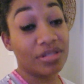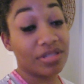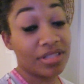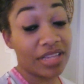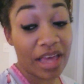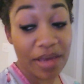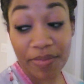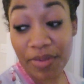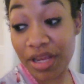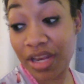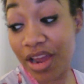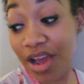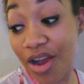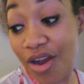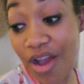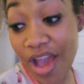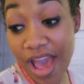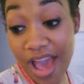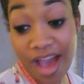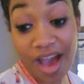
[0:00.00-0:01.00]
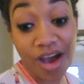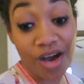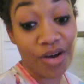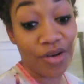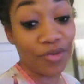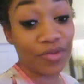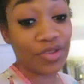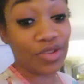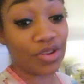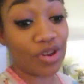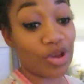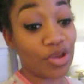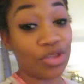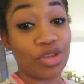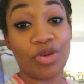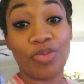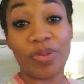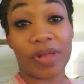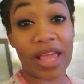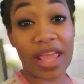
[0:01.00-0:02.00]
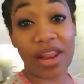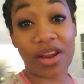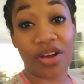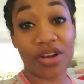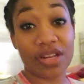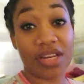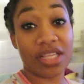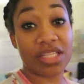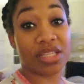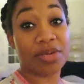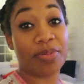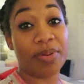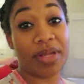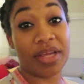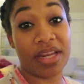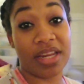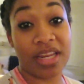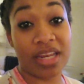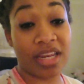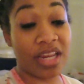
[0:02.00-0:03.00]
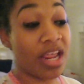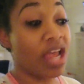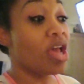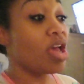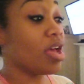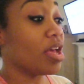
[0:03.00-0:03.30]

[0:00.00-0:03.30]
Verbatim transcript: let me know how you know you plan on disciplining,